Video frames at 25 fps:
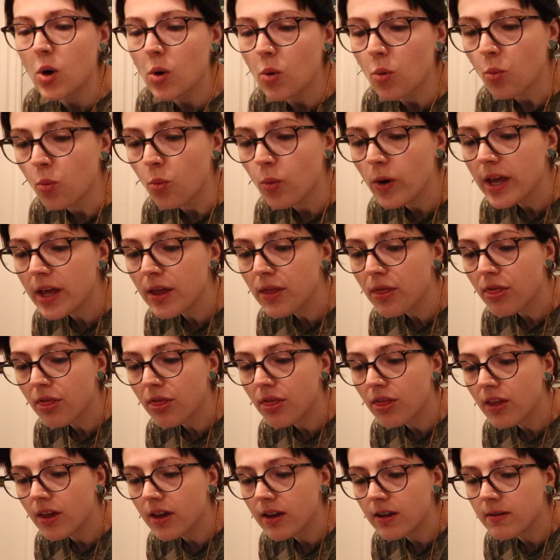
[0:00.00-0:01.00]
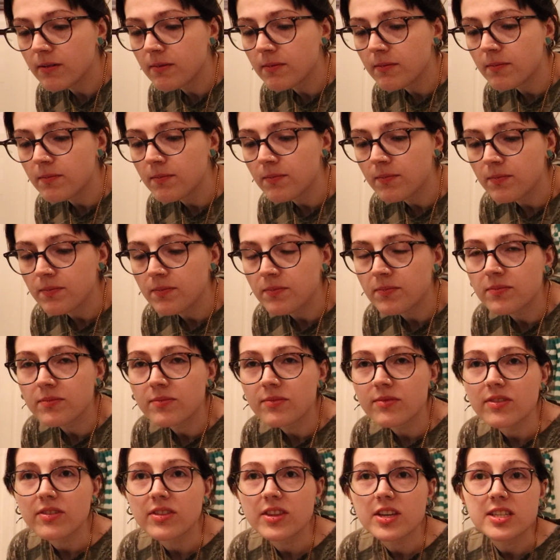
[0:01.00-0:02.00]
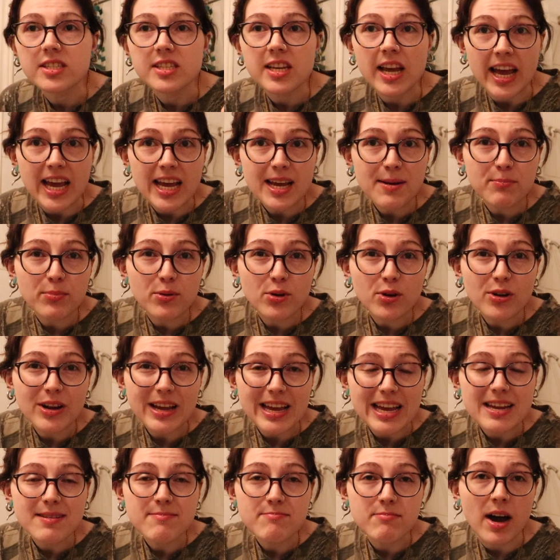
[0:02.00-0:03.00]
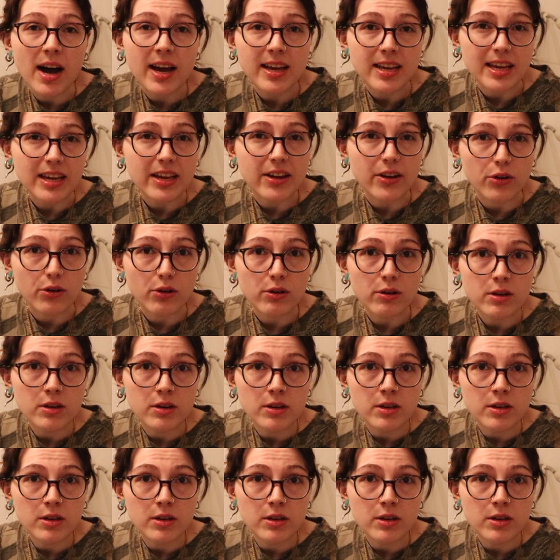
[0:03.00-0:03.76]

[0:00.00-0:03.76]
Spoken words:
with the taper in my ear.